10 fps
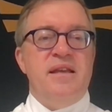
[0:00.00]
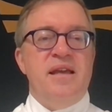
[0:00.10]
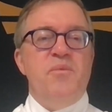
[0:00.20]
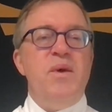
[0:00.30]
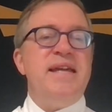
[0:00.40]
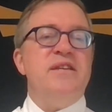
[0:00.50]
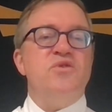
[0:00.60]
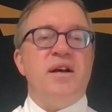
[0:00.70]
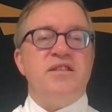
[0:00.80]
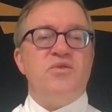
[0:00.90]
and we can
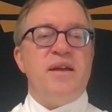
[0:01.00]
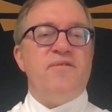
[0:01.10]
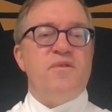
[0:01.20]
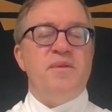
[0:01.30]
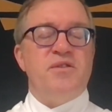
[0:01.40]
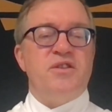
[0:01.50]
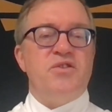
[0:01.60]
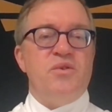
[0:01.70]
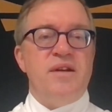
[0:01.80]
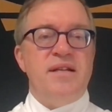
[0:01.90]
draw strength from their
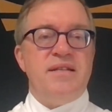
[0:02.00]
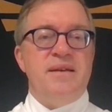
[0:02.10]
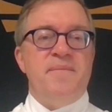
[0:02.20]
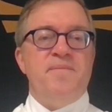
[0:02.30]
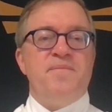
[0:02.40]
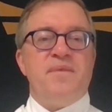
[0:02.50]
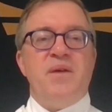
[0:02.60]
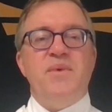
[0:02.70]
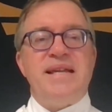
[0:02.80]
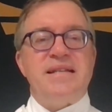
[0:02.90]
stories,
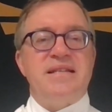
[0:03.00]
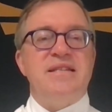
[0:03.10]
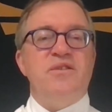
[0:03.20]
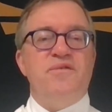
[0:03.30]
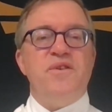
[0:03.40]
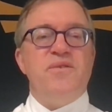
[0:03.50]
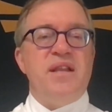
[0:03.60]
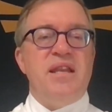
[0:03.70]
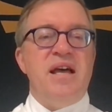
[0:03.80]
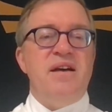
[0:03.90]
and we can still feel the
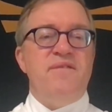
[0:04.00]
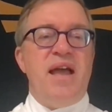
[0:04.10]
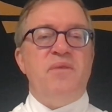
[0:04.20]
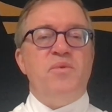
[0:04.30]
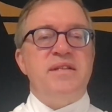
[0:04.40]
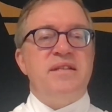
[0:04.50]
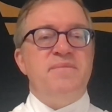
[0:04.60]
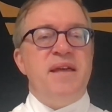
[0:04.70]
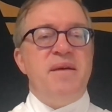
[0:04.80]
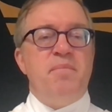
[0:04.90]
love and wisdom
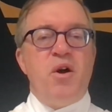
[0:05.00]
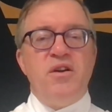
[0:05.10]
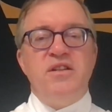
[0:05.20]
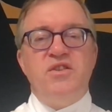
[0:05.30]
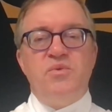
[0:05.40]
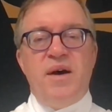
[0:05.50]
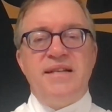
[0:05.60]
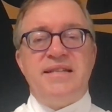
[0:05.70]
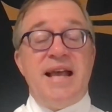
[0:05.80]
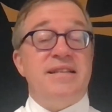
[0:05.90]
they imparted to
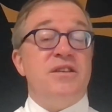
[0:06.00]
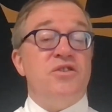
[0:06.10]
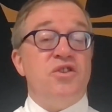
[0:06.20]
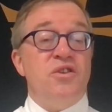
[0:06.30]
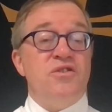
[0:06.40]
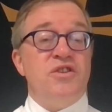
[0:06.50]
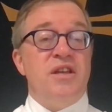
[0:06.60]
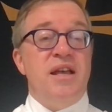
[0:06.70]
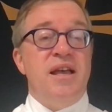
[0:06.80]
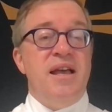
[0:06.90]
us as a church
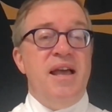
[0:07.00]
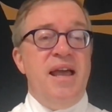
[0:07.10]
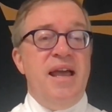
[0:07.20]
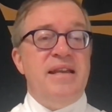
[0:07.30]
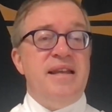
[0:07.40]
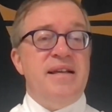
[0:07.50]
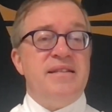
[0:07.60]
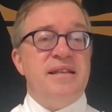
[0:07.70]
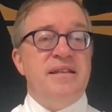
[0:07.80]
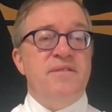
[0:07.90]
and as
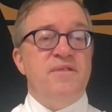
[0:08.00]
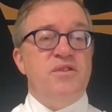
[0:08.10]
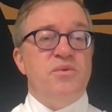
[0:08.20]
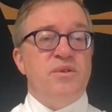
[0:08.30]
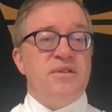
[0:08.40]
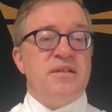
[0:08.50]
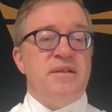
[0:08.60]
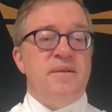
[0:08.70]
individuals.